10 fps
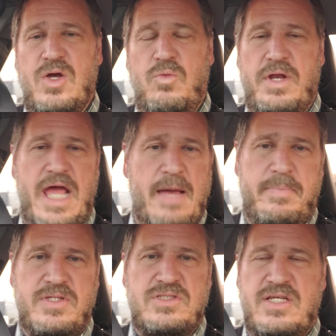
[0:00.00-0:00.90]
what
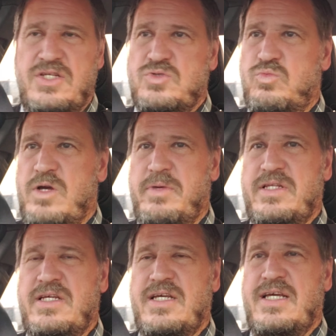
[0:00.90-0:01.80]
happens then is
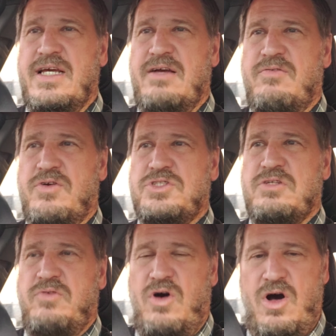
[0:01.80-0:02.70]
women first
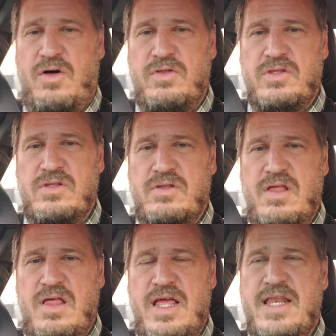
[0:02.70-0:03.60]
of all
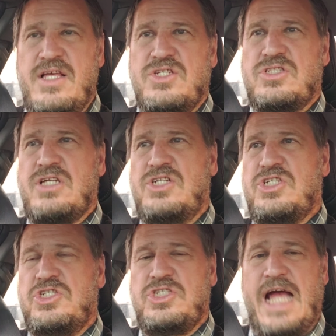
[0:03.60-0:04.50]
it is such
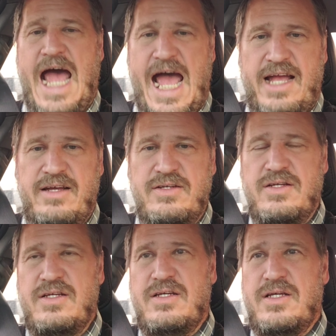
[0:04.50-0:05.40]
a shock
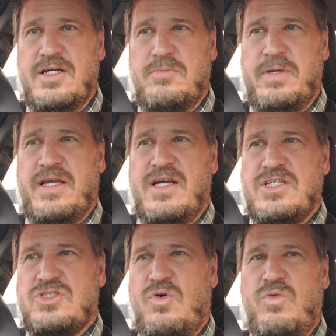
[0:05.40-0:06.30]
because
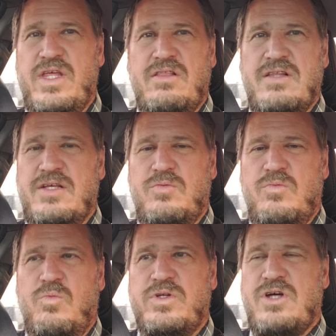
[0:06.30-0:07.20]
it's only it,
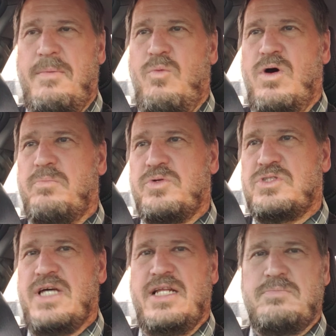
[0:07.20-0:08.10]
we're talking about
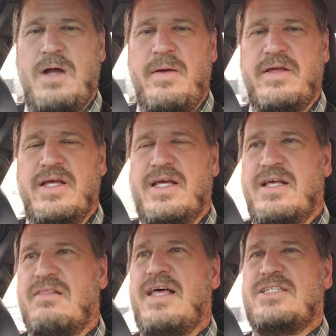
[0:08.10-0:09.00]
1% it's probably
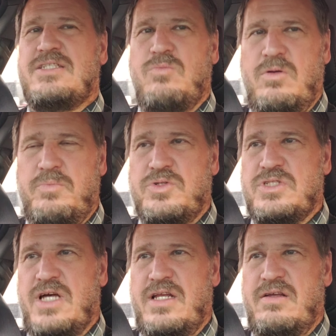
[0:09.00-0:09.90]
less than
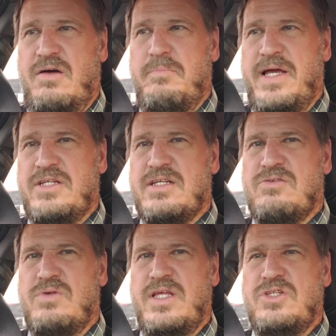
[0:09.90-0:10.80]
1% of men
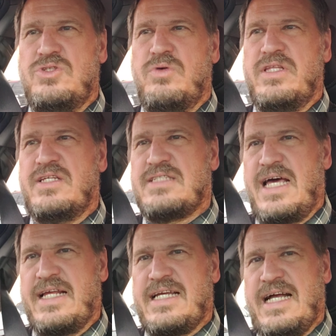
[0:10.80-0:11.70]
really doing this
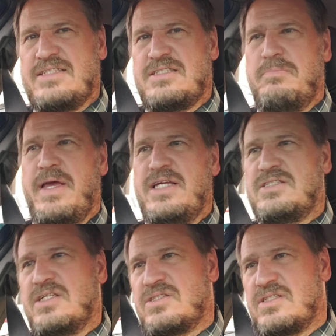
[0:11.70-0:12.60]
on a constant
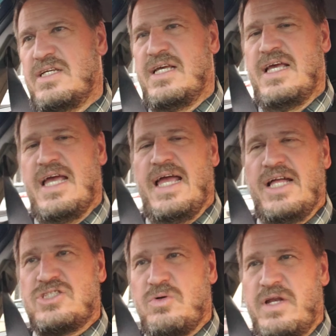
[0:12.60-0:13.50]
basis
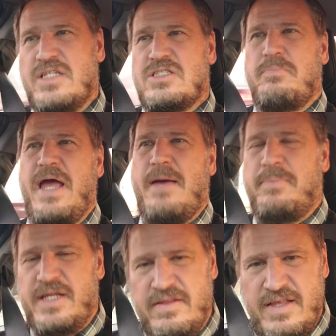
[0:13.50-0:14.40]
and so what ends up
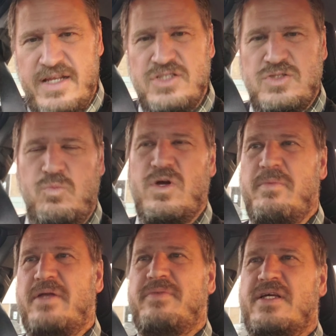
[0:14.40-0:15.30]
happening then is the
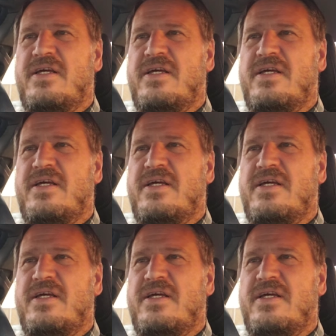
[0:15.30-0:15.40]
women